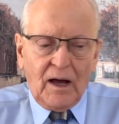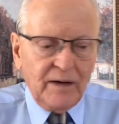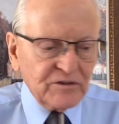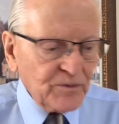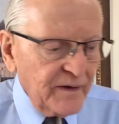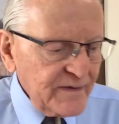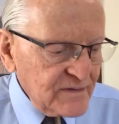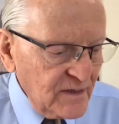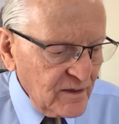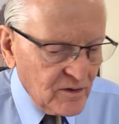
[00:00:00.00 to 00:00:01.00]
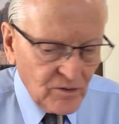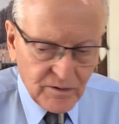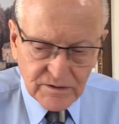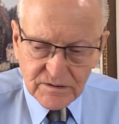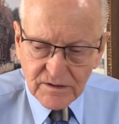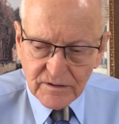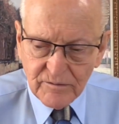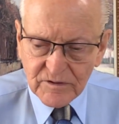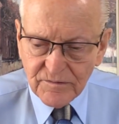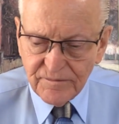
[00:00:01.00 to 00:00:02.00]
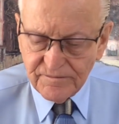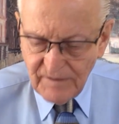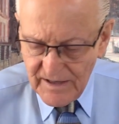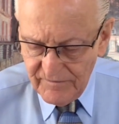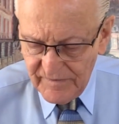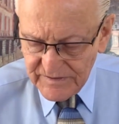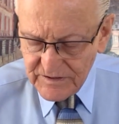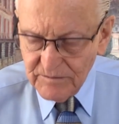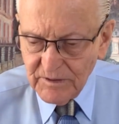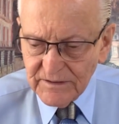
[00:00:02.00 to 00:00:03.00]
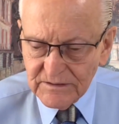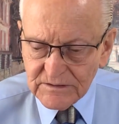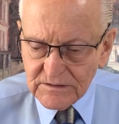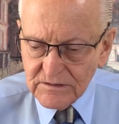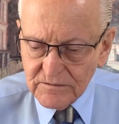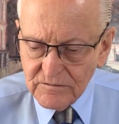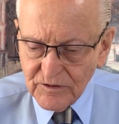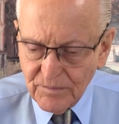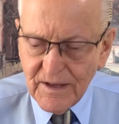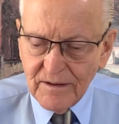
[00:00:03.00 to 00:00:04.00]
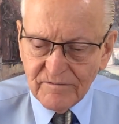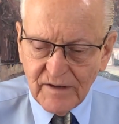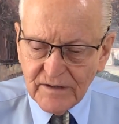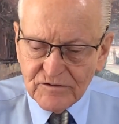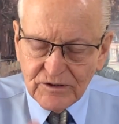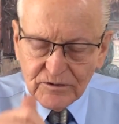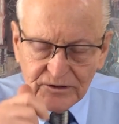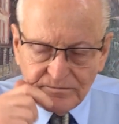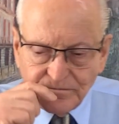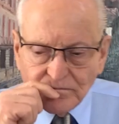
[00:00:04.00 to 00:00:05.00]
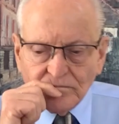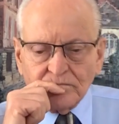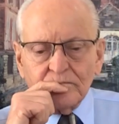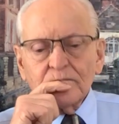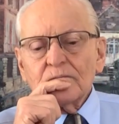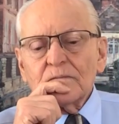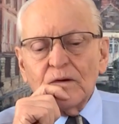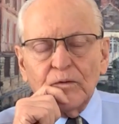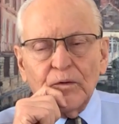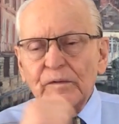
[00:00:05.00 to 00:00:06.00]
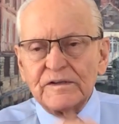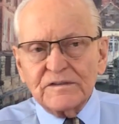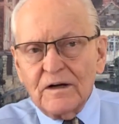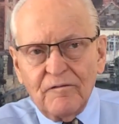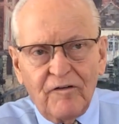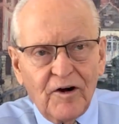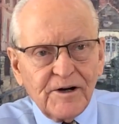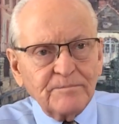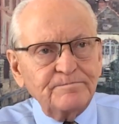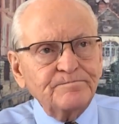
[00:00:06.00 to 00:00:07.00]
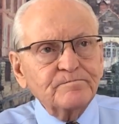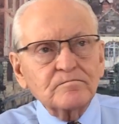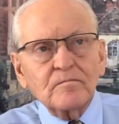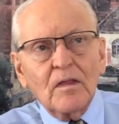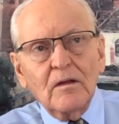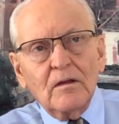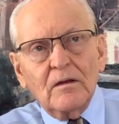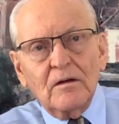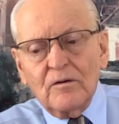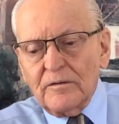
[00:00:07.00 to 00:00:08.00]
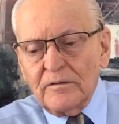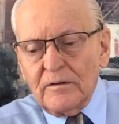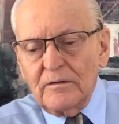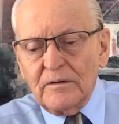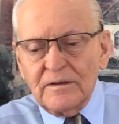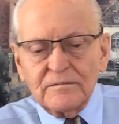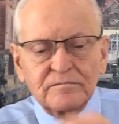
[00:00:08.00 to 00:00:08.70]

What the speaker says: I was raised, of course, there were five of us siblings with me, five children. We were raised on a farm in North Dakota.